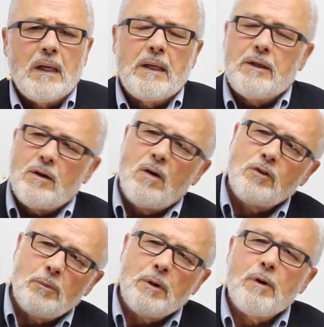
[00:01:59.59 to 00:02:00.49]
And it
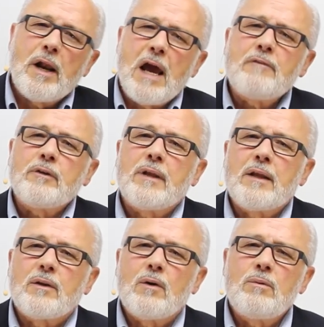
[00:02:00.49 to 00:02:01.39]
dawned on me right after
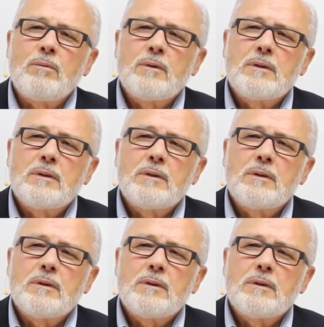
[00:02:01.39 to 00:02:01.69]
that, though.